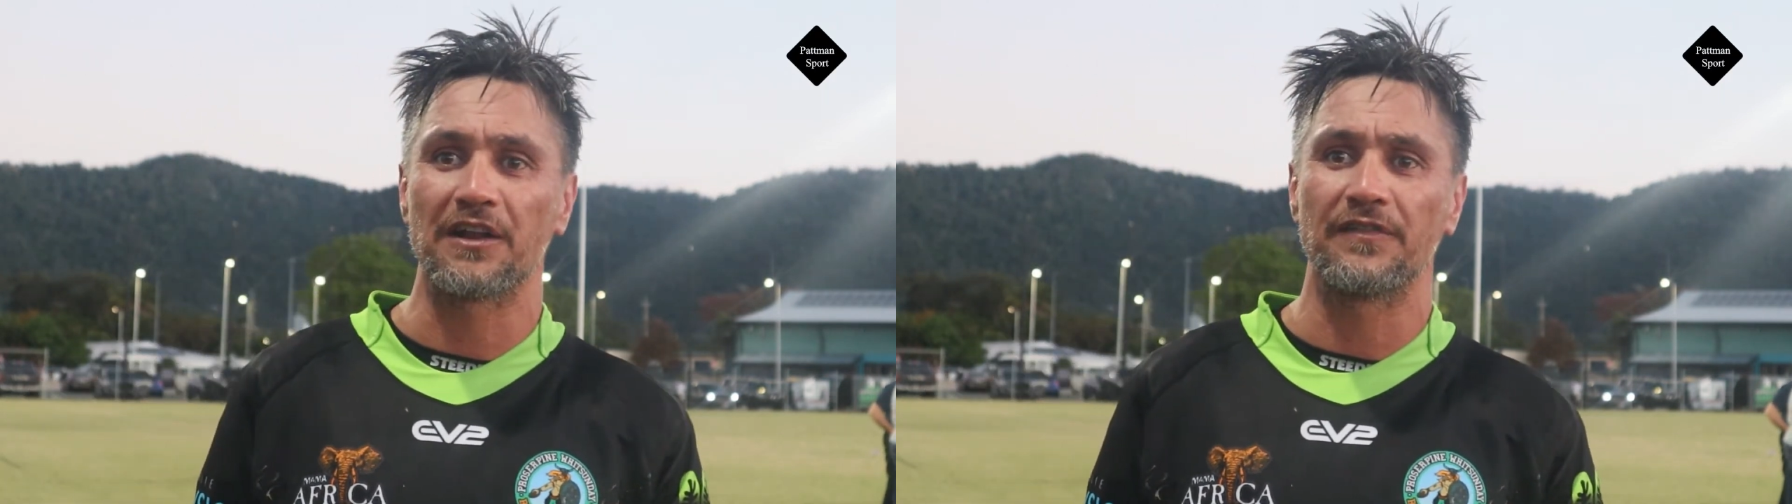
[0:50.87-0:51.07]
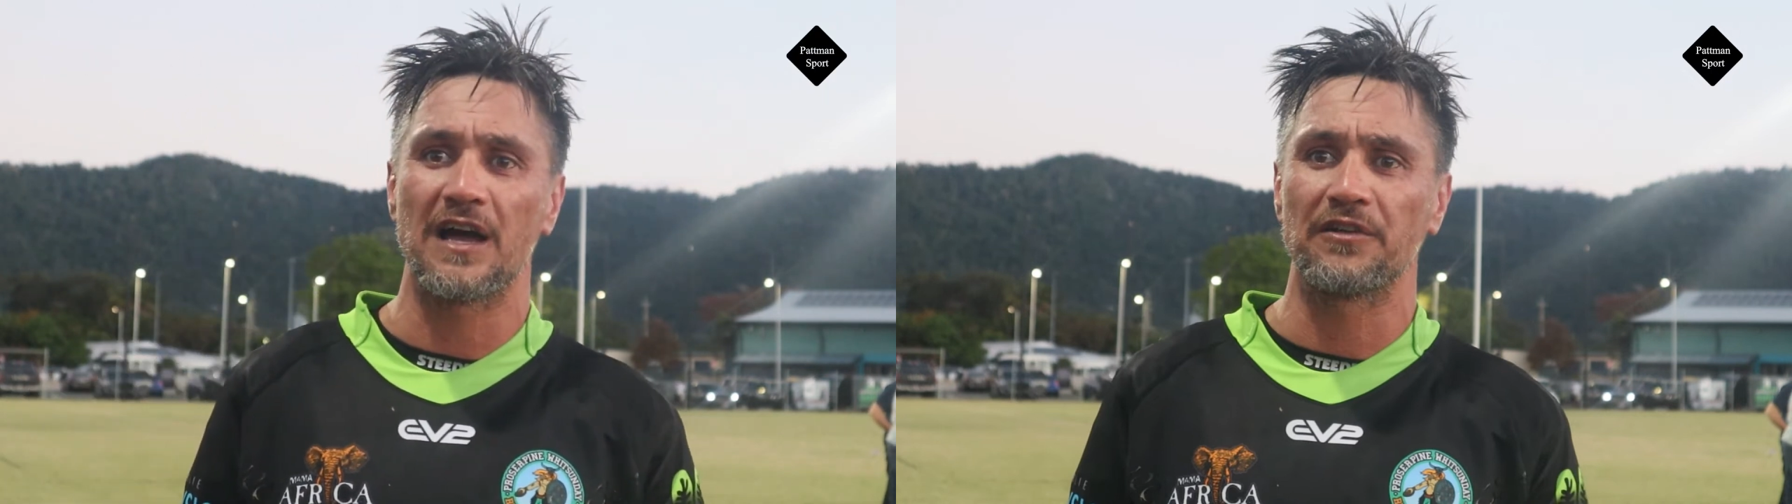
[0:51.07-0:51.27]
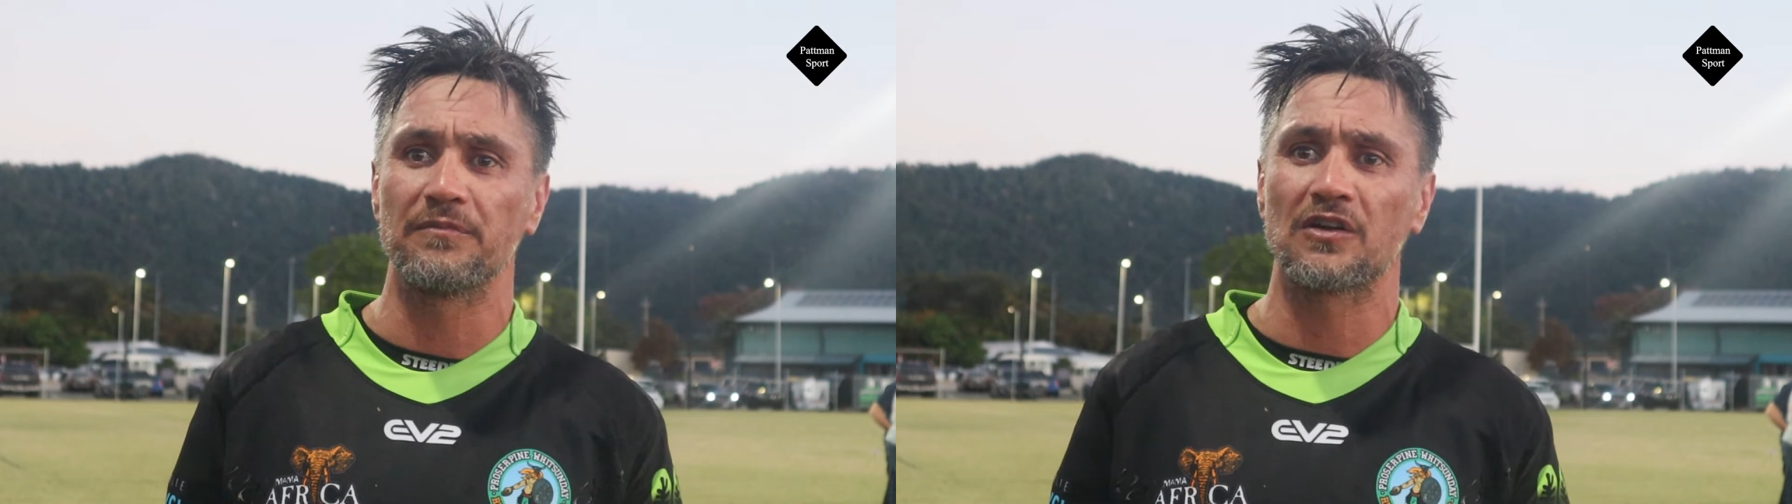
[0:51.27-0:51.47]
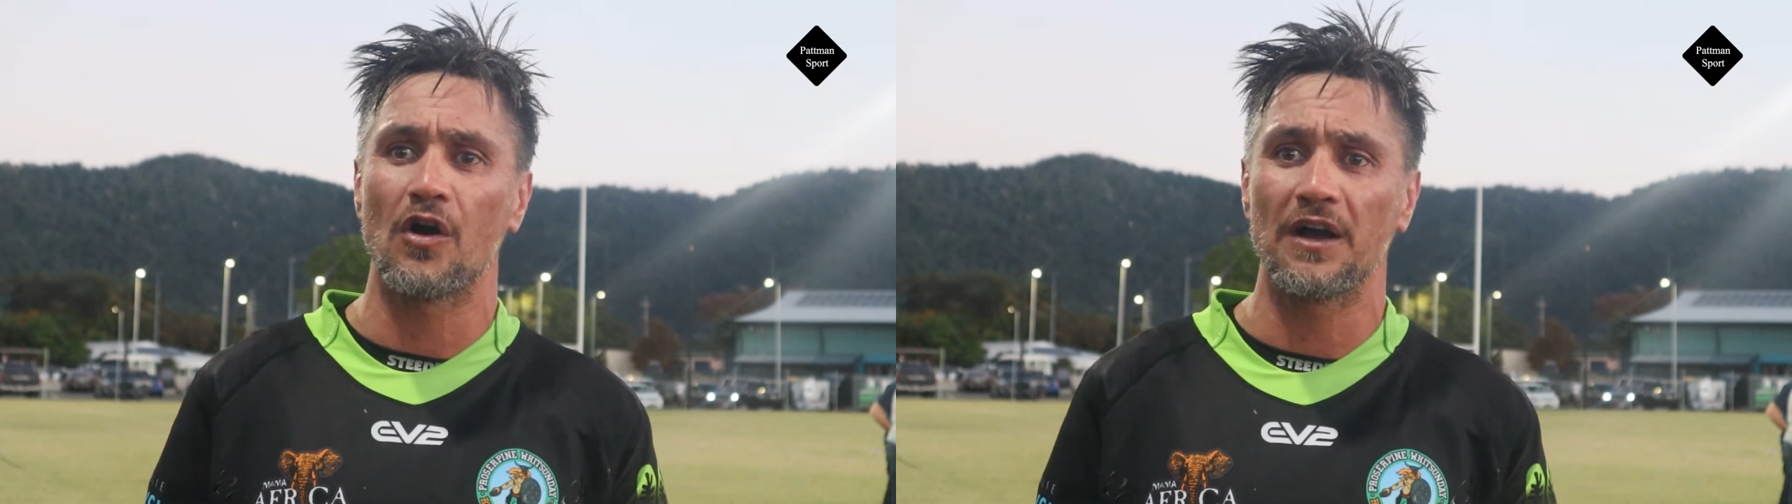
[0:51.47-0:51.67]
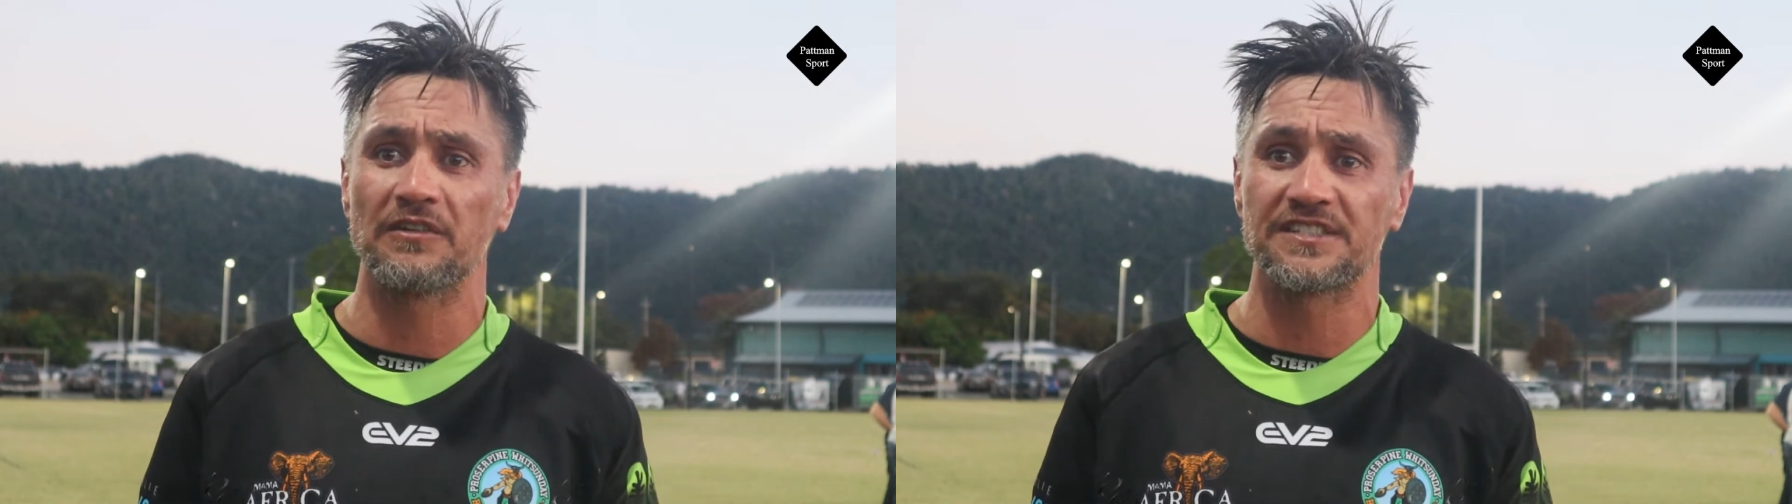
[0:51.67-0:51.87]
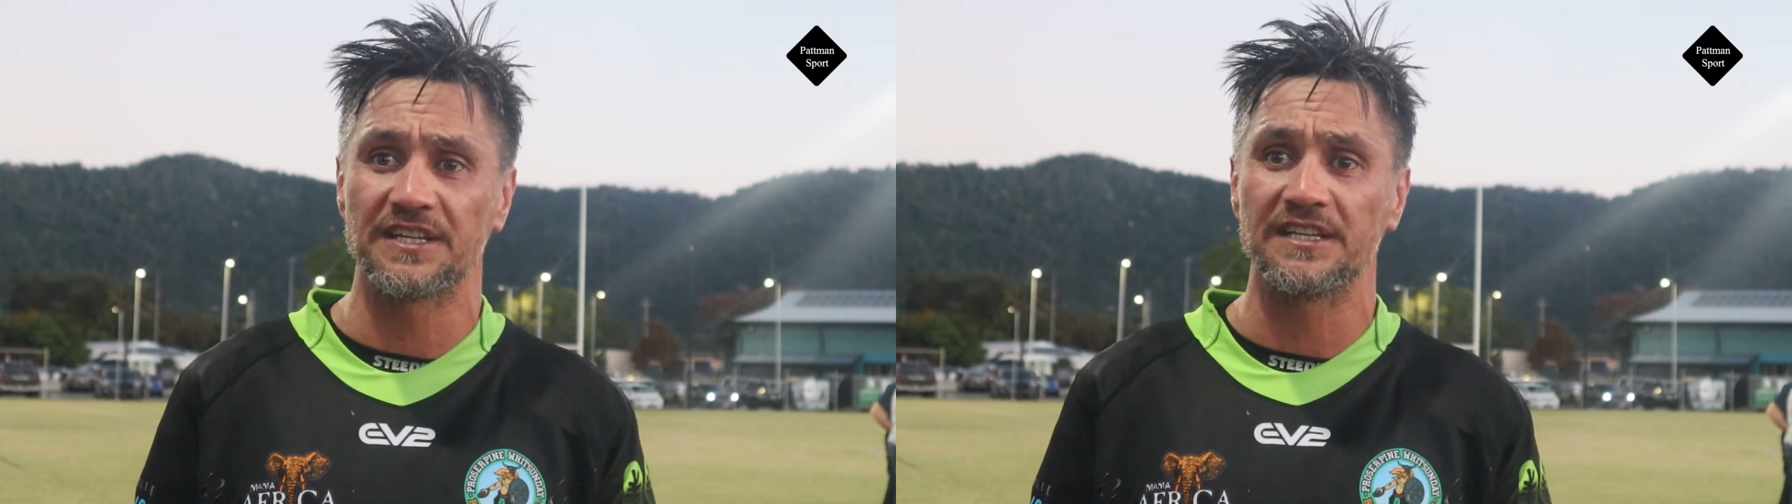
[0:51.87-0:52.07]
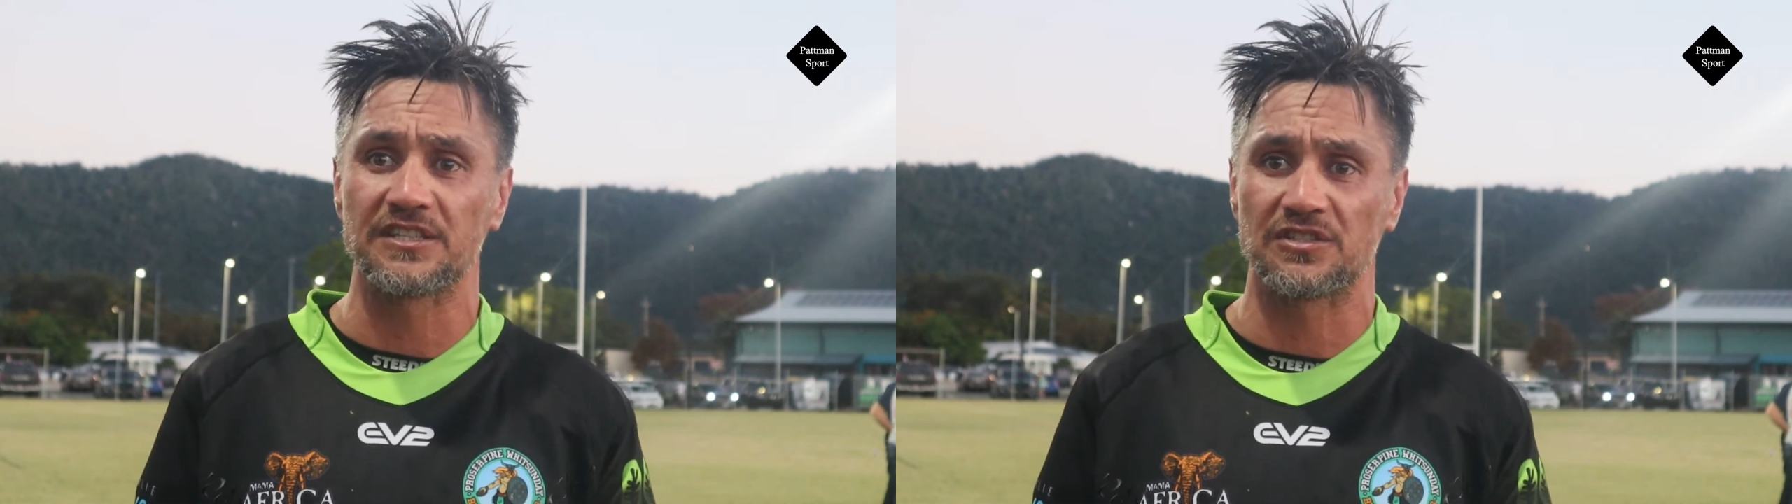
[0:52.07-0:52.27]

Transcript: of Mackay cities,